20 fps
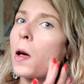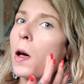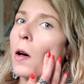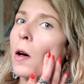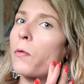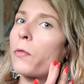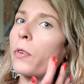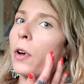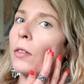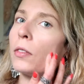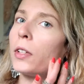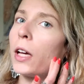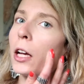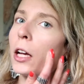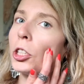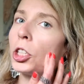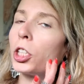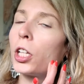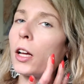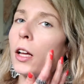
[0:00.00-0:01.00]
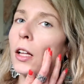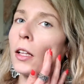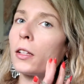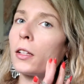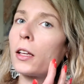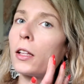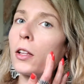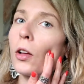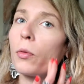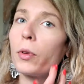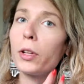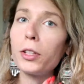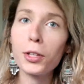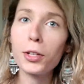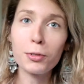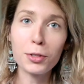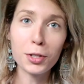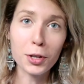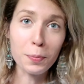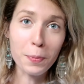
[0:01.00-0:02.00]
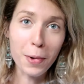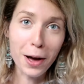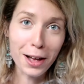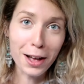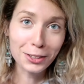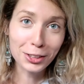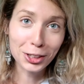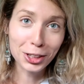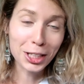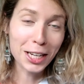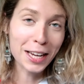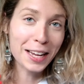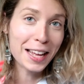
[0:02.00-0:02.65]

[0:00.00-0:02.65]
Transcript: foundation can only do so much.